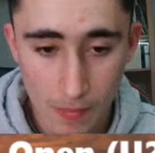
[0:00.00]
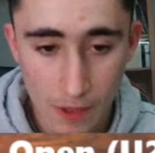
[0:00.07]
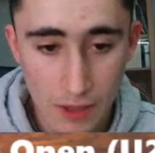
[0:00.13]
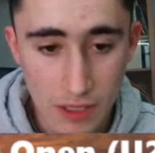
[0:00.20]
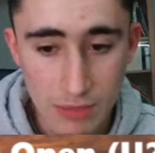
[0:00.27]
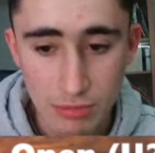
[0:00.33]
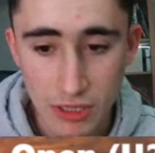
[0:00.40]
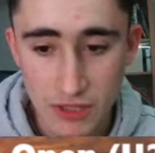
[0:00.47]
He
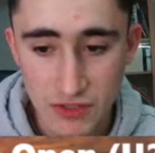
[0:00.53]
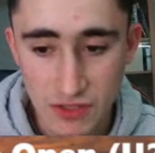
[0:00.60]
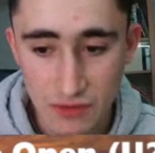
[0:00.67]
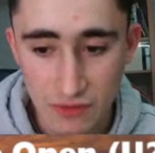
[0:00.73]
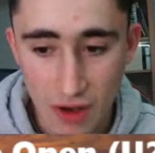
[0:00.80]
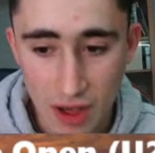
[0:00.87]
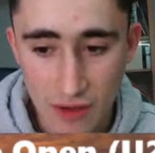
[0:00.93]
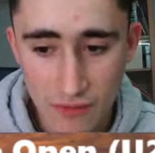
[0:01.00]
played
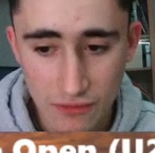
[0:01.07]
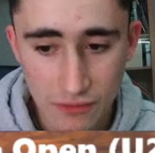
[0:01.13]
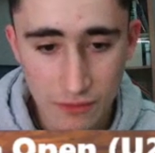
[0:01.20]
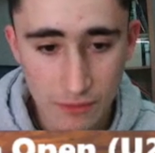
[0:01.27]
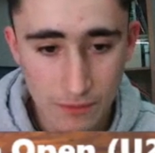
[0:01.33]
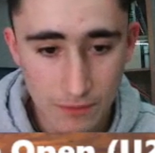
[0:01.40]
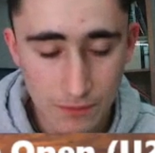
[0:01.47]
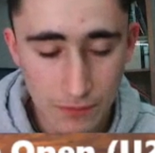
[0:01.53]
c5,
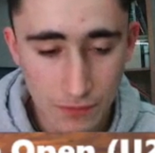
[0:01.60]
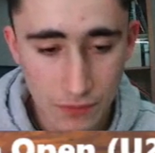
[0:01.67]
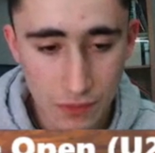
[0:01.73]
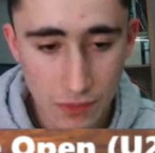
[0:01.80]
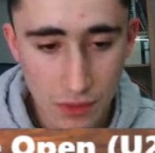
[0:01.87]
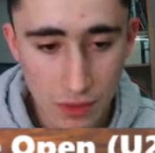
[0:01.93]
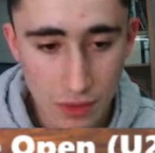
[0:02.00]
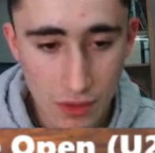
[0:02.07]

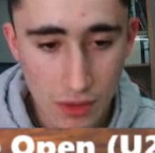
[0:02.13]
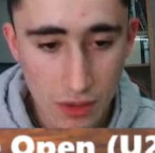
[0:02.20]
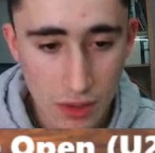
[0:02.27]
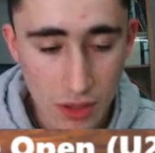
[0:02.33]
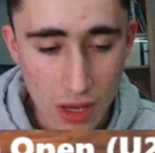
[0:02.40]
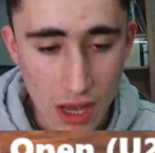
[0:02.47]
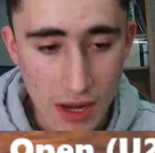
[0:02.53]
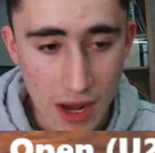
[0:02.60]

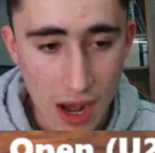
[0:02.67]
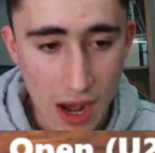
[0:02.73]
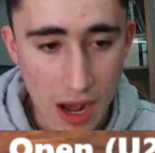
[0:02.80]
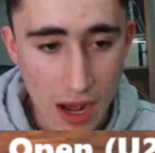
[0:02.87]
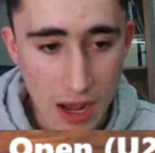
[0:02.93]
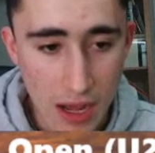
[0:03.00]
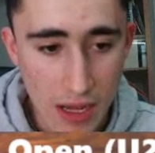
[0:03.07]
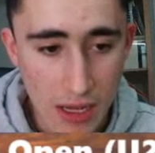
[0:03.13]
and
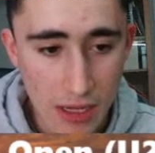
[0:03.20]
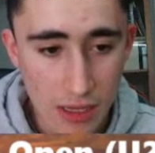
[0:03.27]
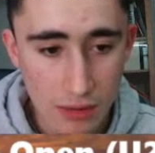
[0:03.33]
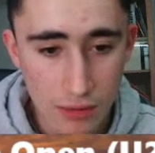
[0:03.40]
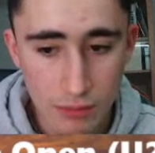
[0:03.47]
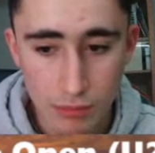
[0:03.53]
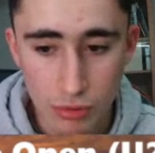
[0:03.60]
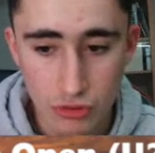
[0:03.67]
I
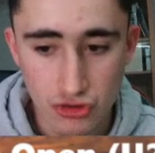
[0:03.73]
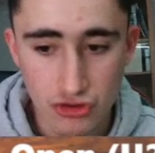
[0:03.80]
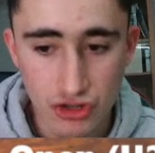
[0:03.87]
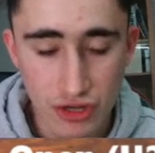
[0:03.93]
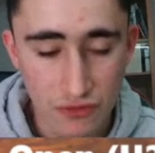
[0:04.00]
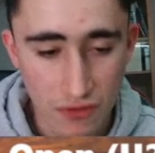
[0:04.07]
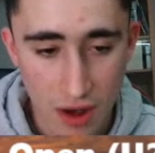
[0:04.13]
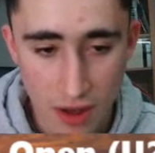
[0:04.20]
pushed
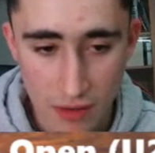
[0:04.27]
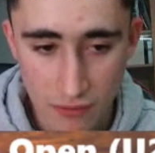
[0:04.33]
g5,